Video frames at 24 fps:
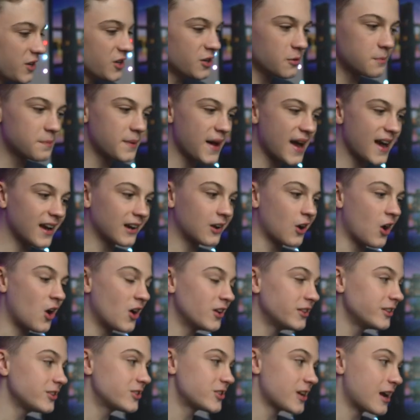We are back
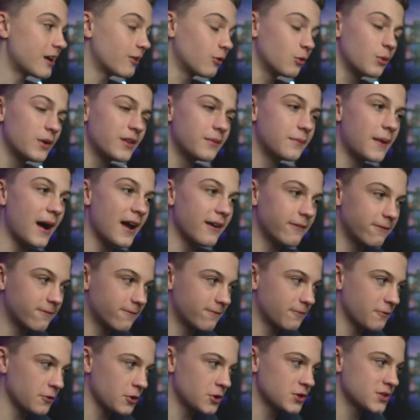on the channel with my
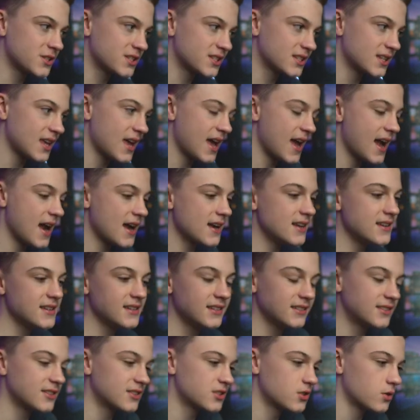first
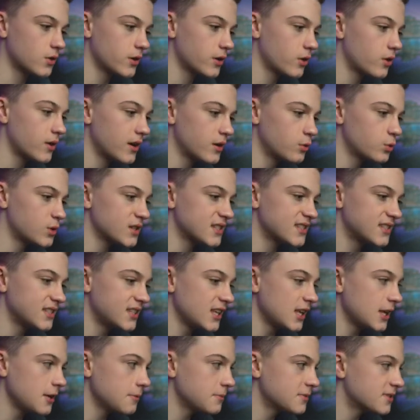editing tutorial in what
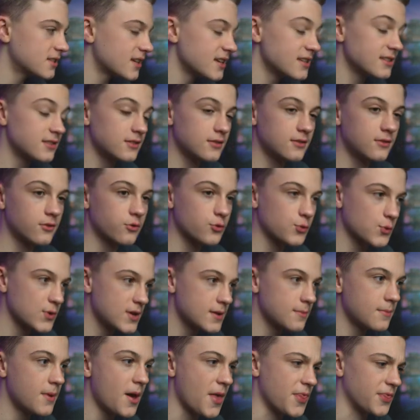seems like
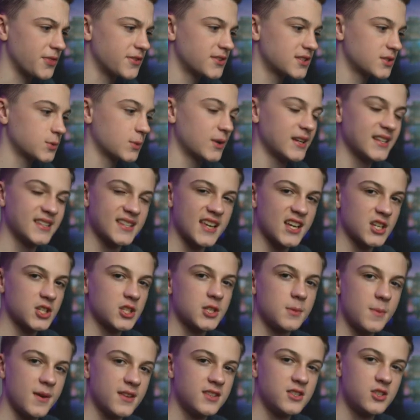3 months when it's
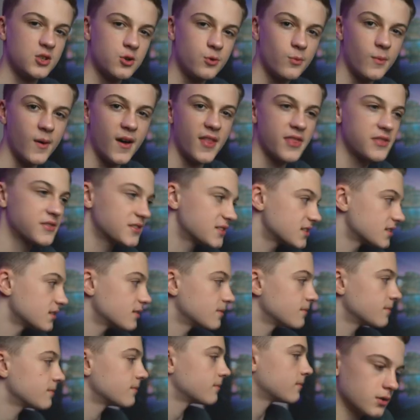actually been 2 months.
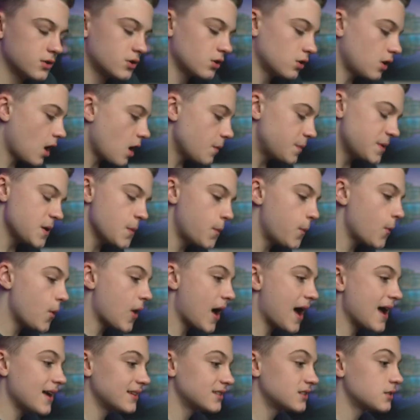So a lot of
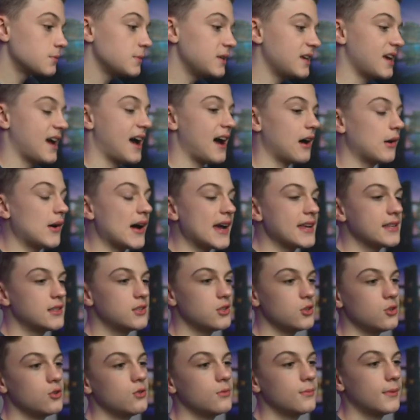people ask me how I
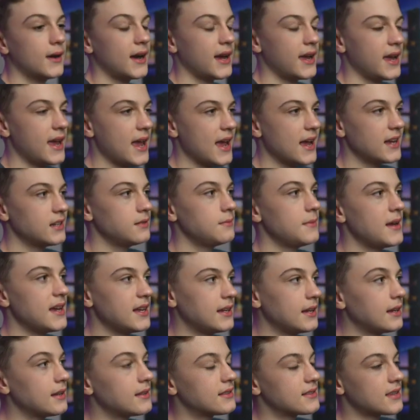do my
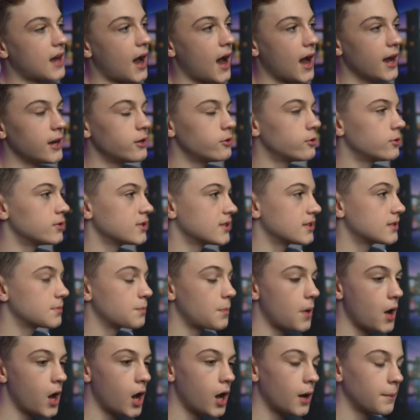animated titles
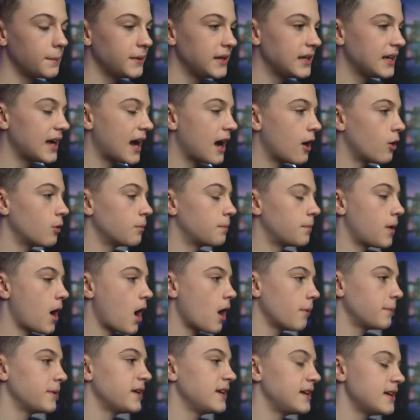popping out,
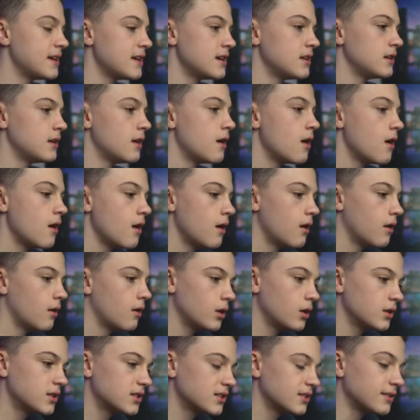popping in,
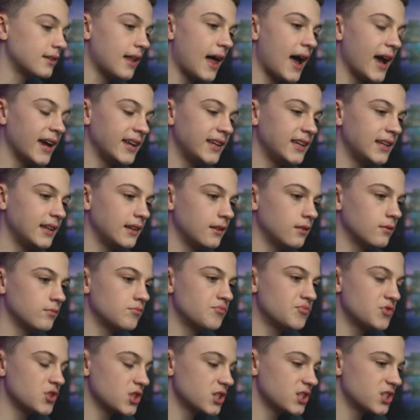
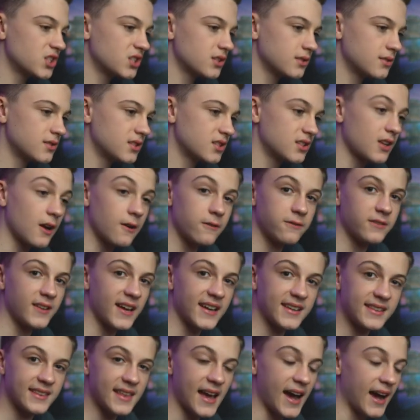sliding, just stuff
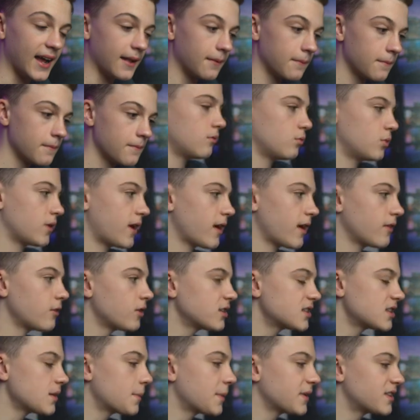like that. When I
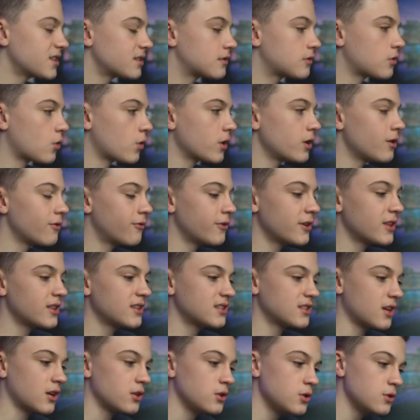looked up a tutorial for
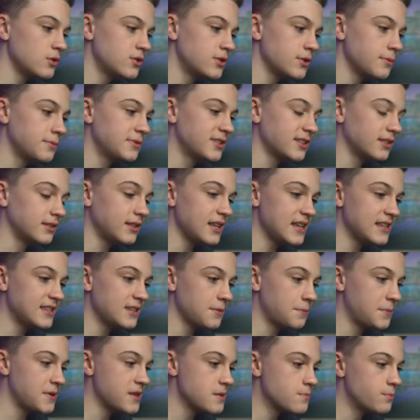this on YouTube to link
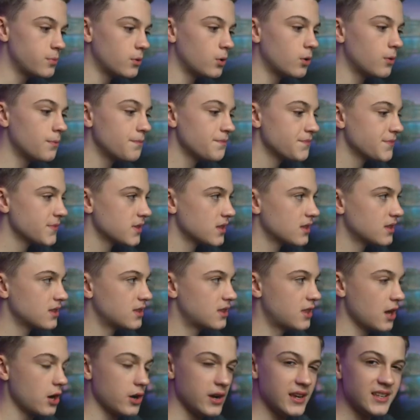to people,
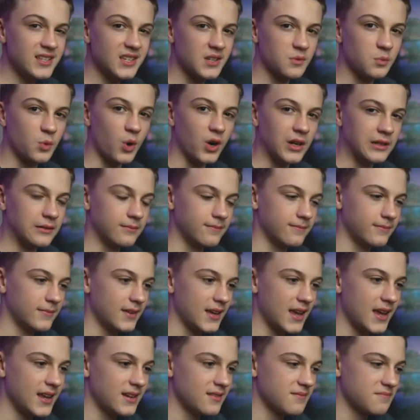there isn't one.
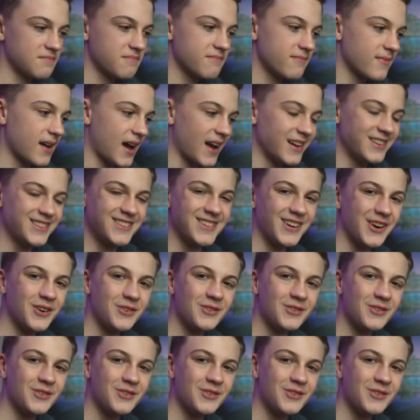And I